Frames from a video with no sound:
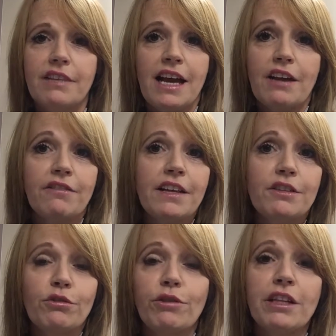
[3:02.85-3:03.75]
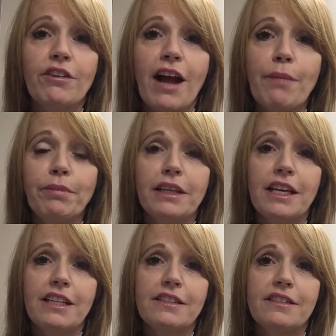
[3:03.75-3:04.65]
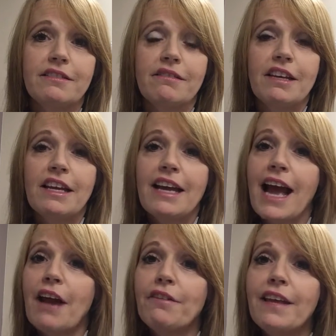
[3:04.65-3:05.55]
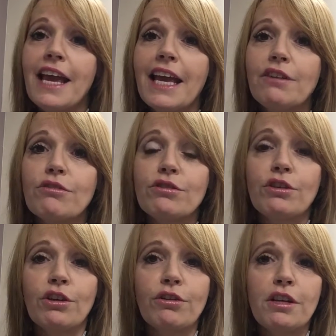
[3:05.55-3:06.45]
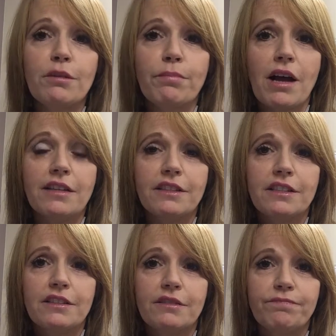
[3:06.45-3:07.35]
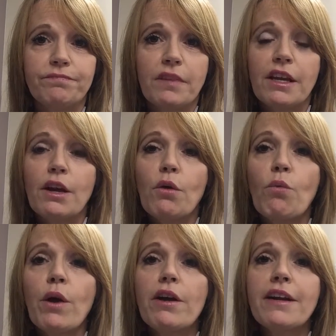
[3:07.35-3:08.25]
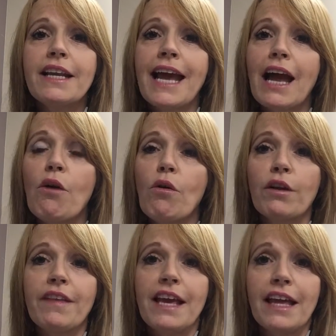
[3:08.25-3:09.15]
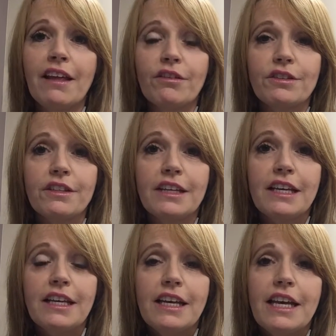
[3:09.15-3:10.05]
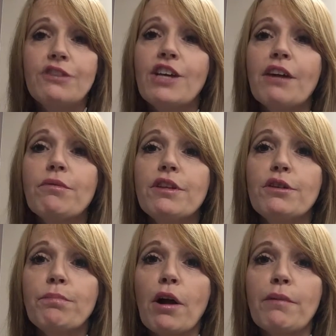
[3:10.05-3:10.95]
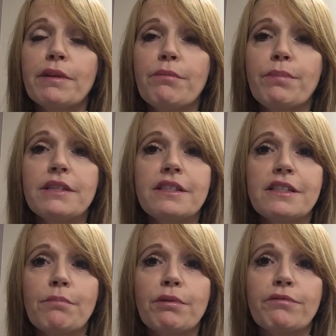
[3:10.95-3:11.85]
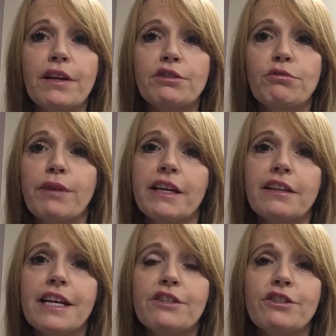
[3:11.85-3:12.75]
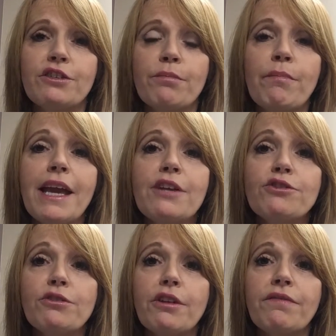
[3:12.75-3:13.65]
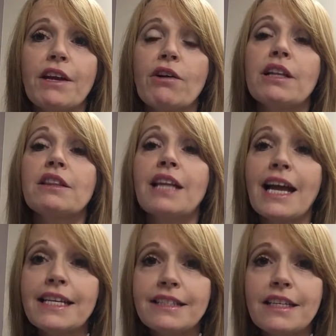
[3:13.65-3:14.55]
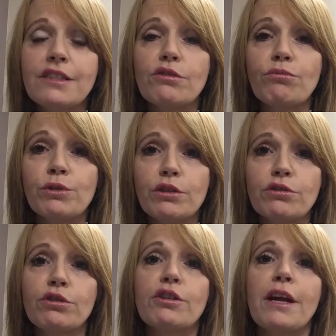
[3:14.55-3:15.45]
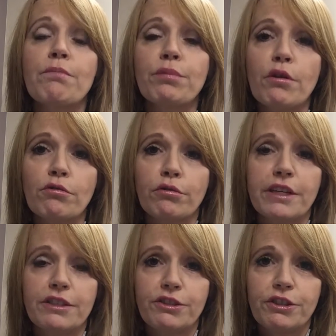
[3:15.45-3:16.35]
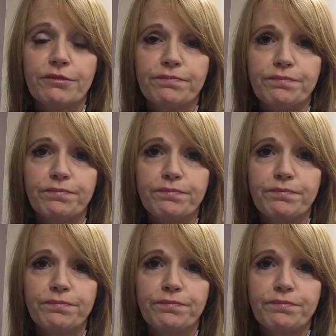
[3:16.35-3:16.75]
How do they screen their applicants? How do they handle security deposits? Where and how are they held? And check with the Department of Business and Professional Regulation to make sure that they are a licensed realtor and brokerage.